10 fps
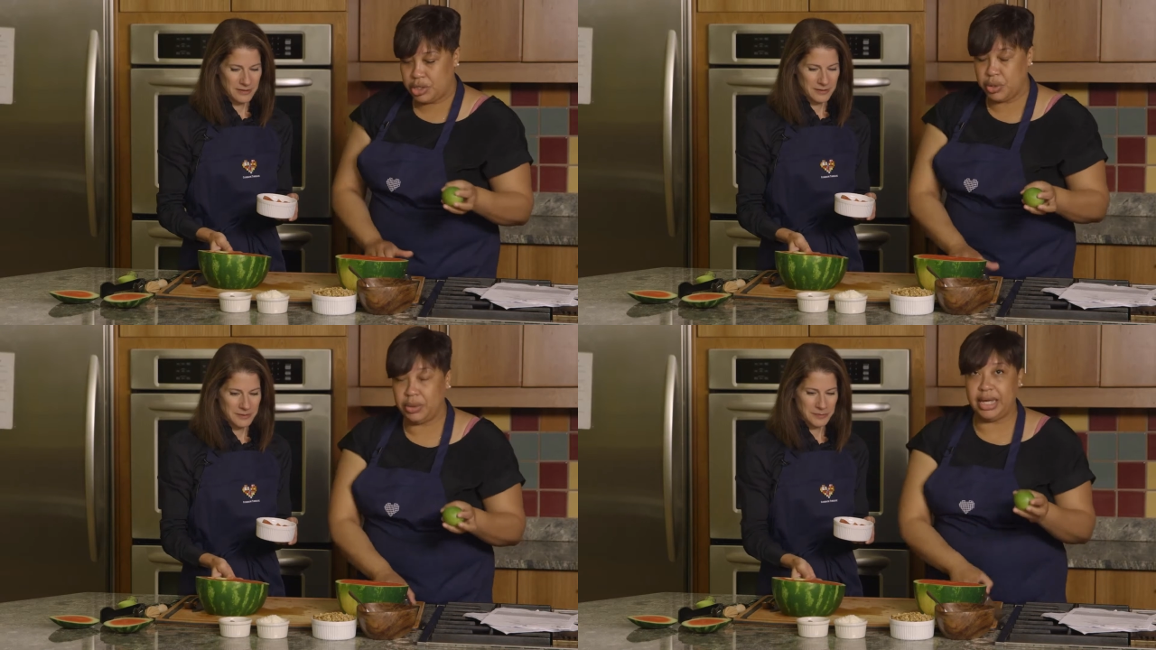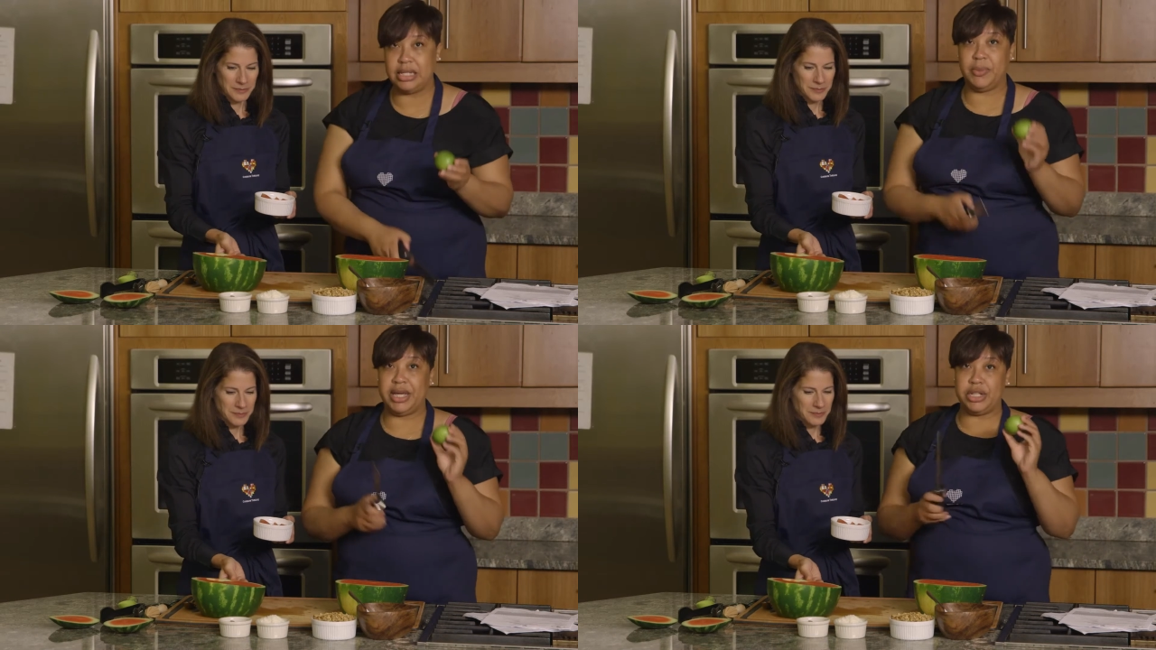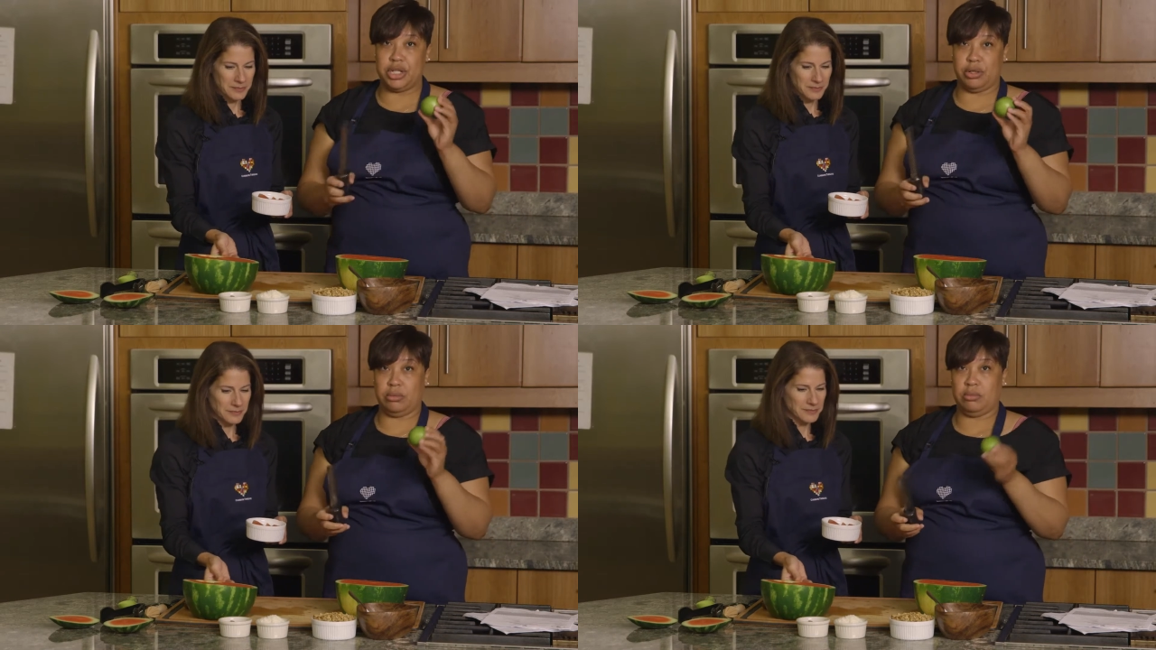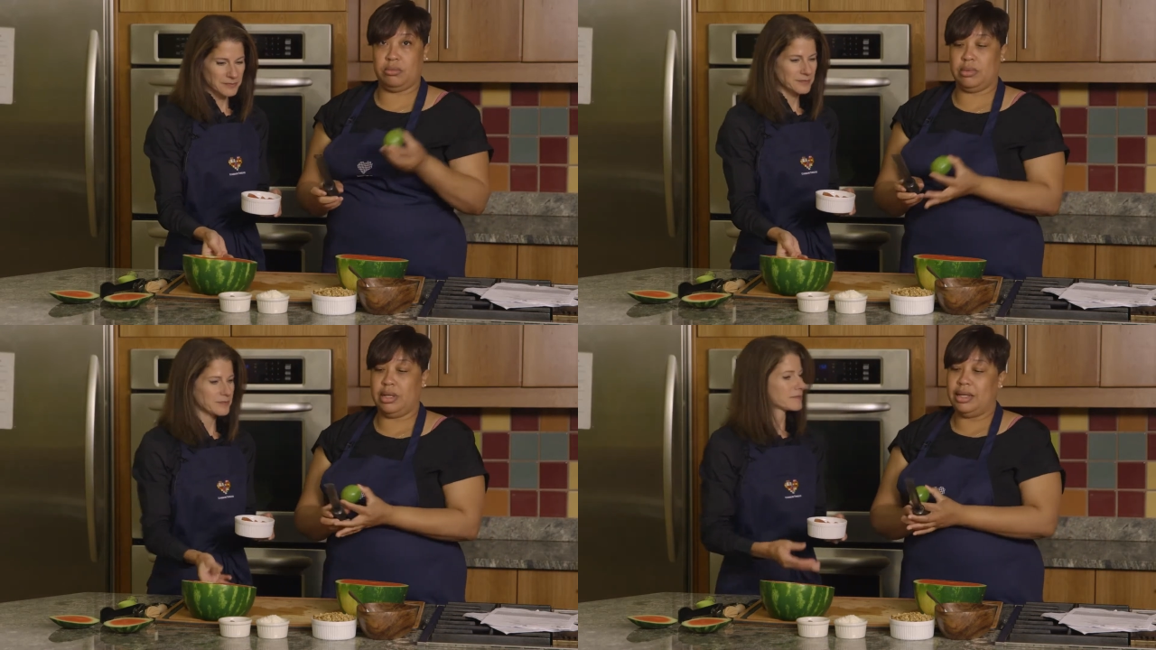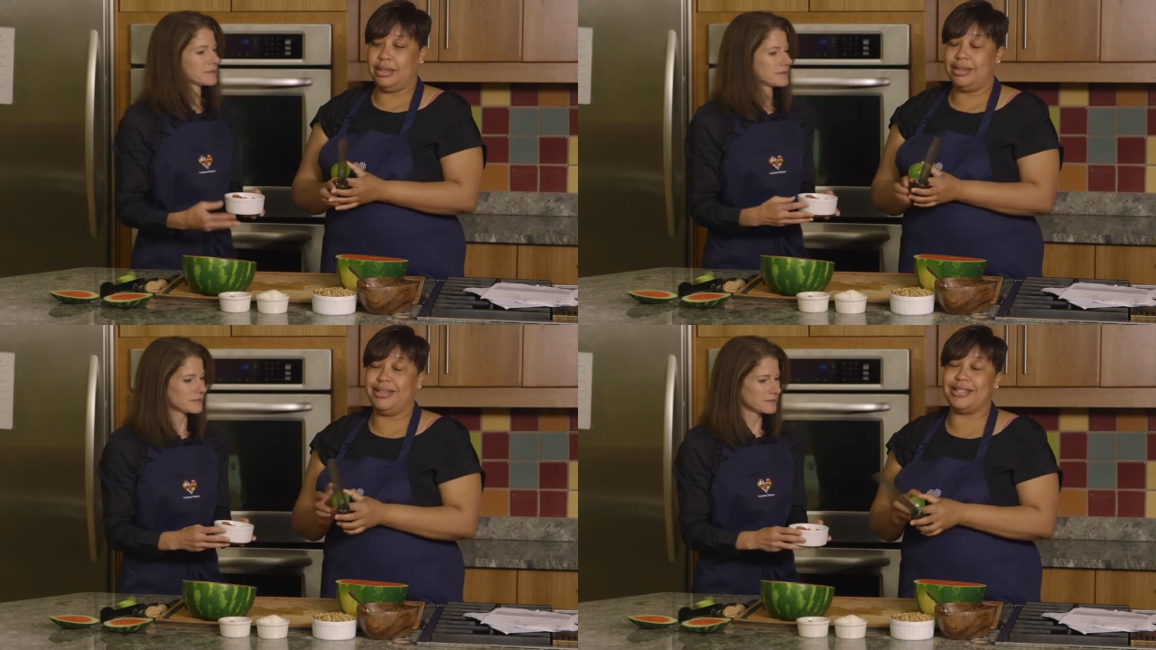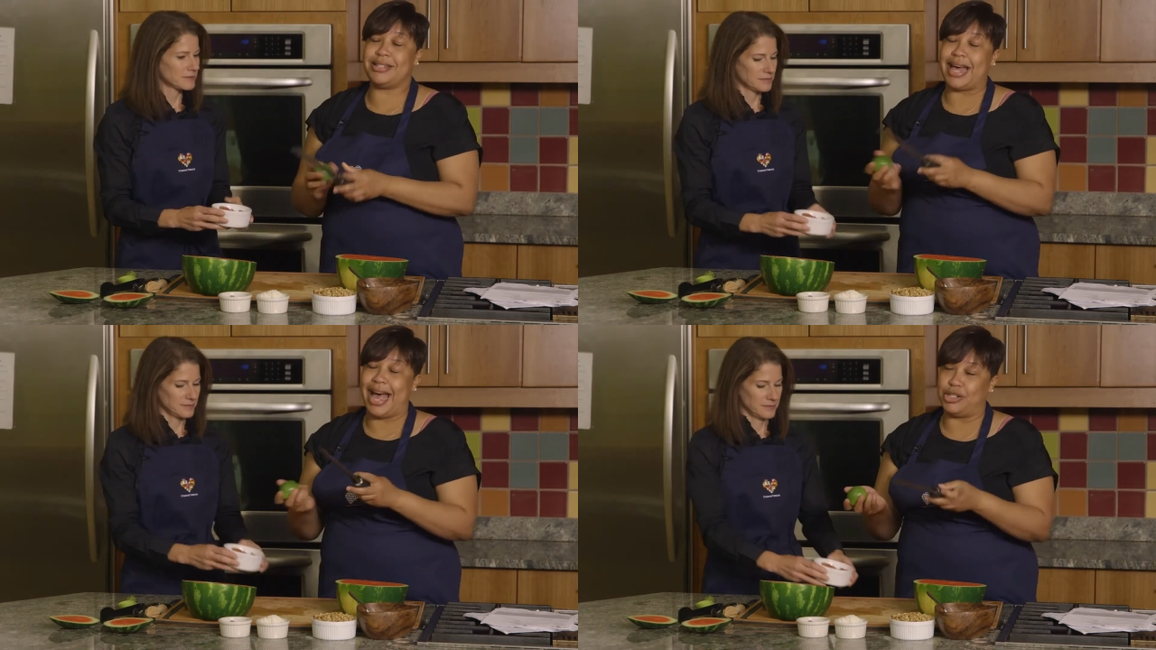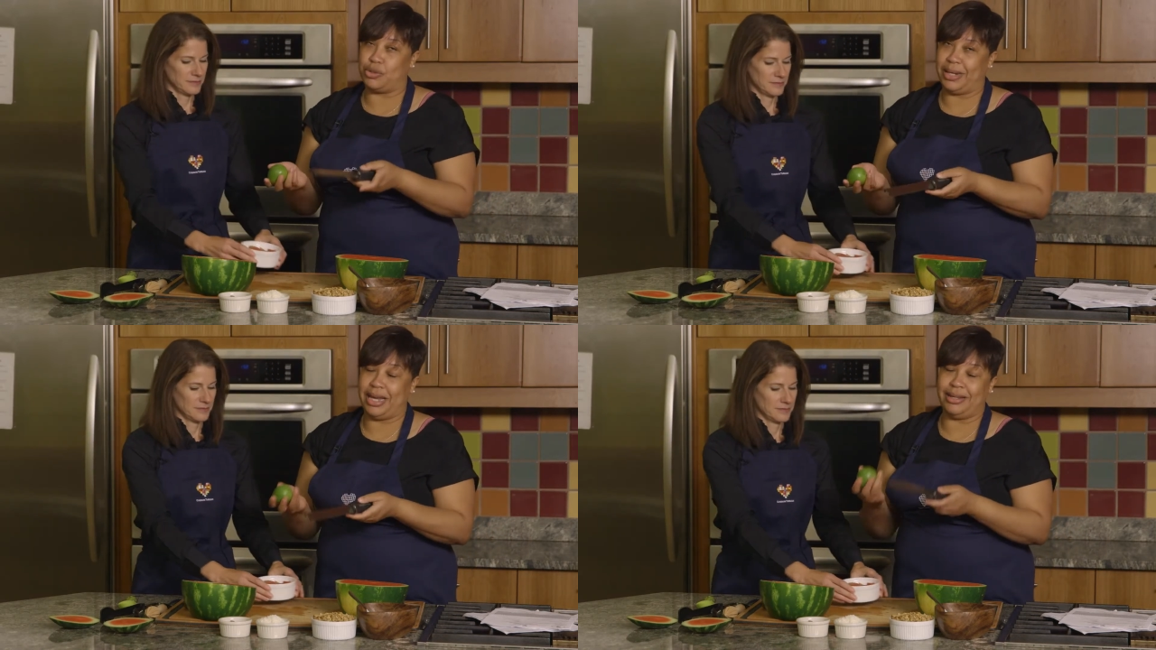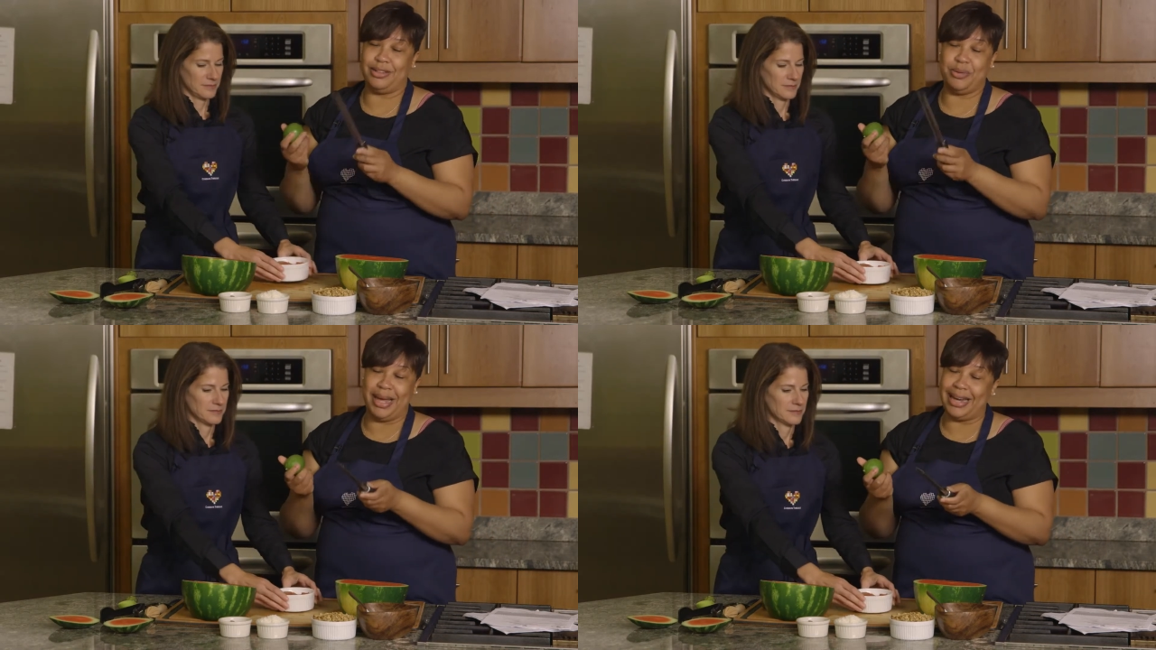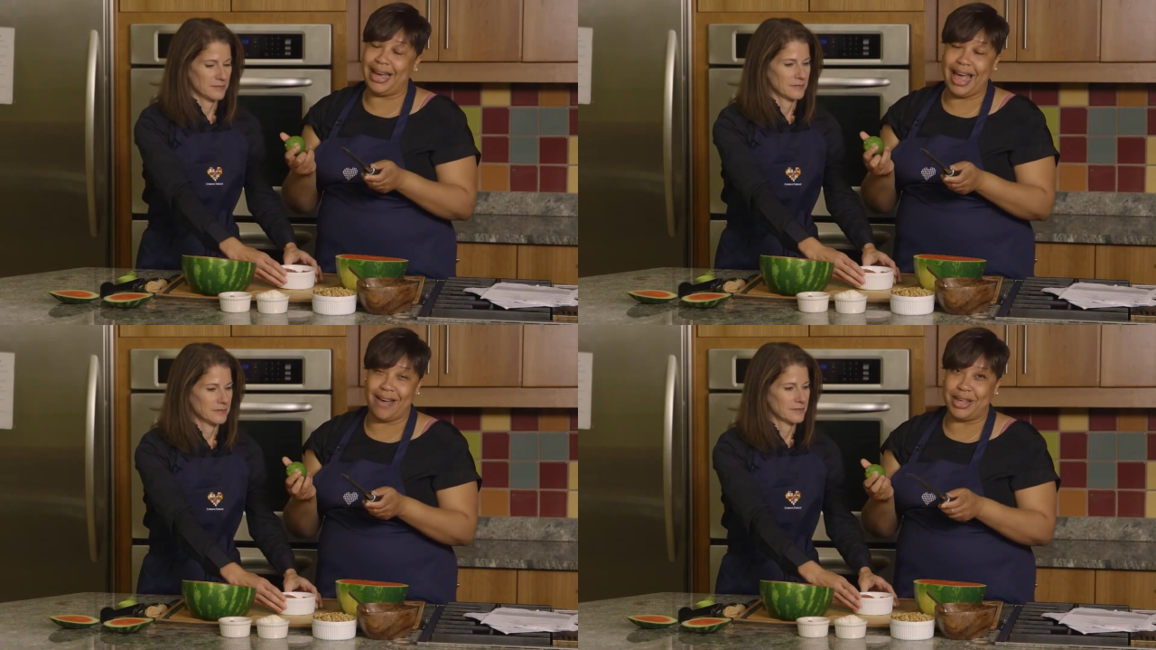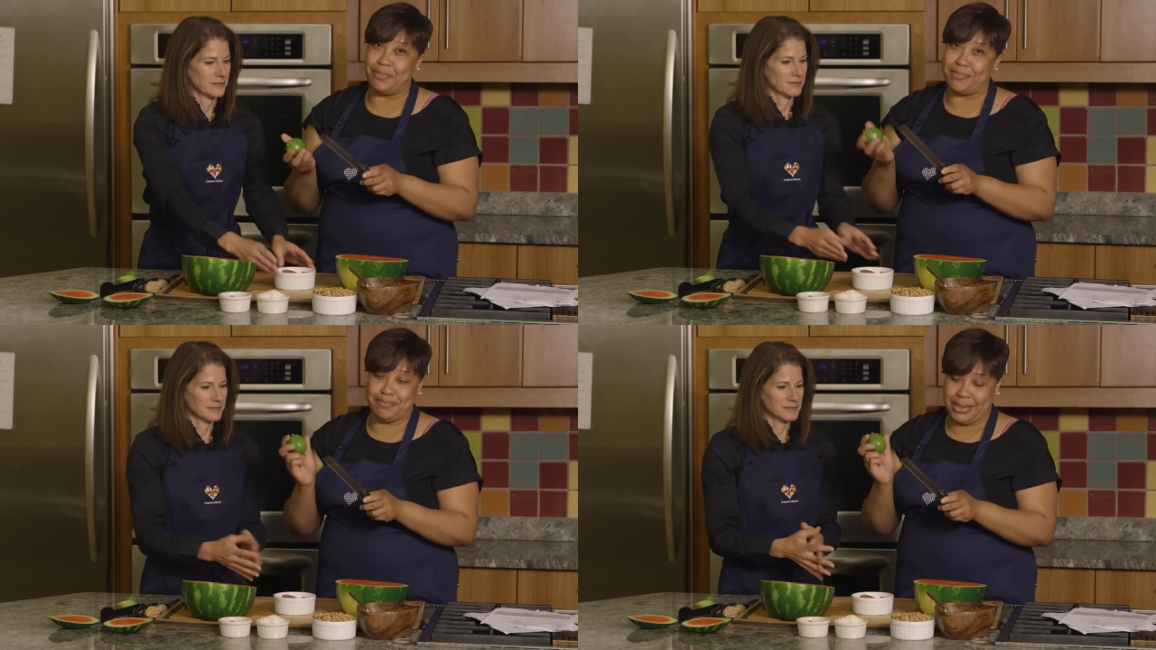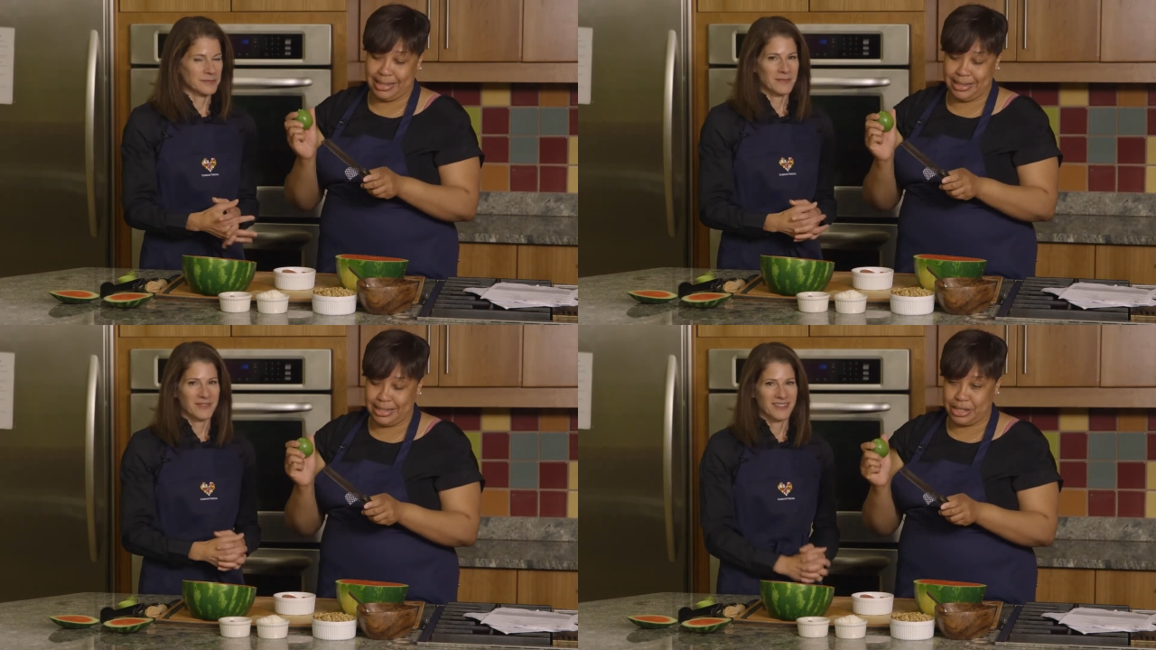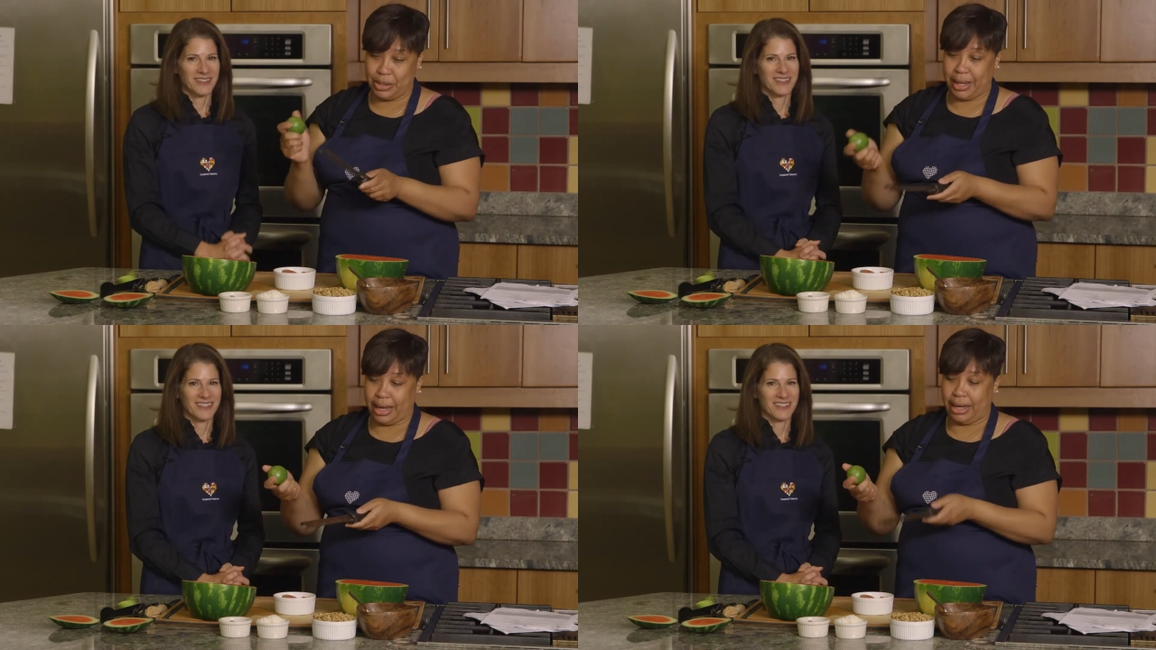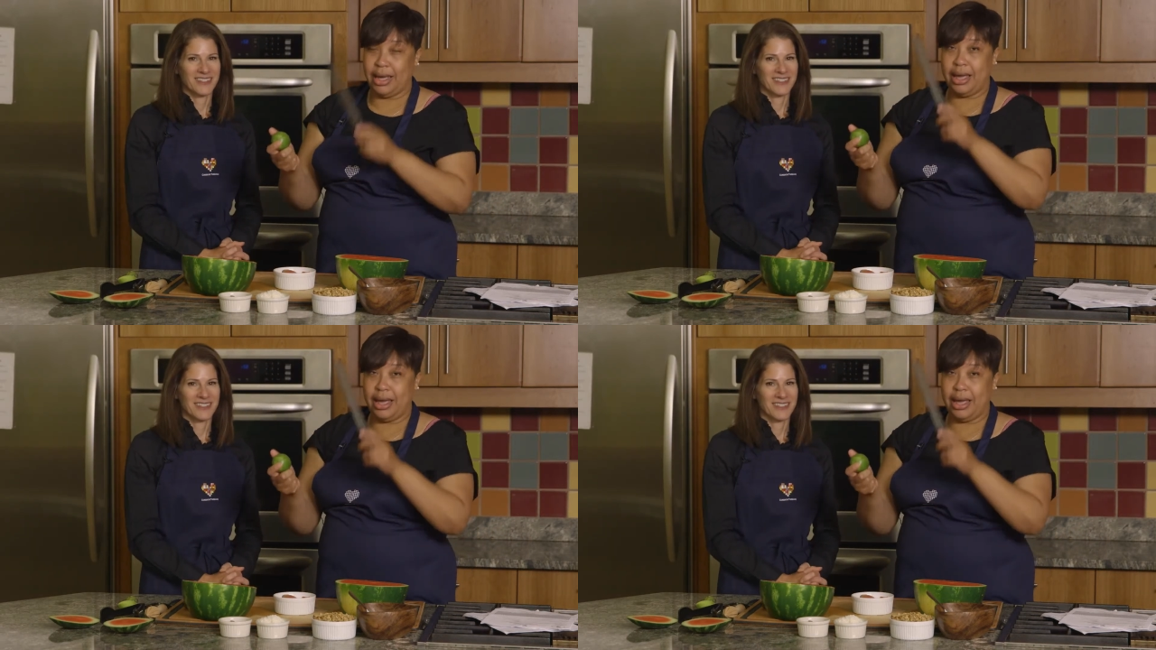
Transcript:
Speaker 1: Two things we can do. This is a Microplane. You may not have that. This is okay.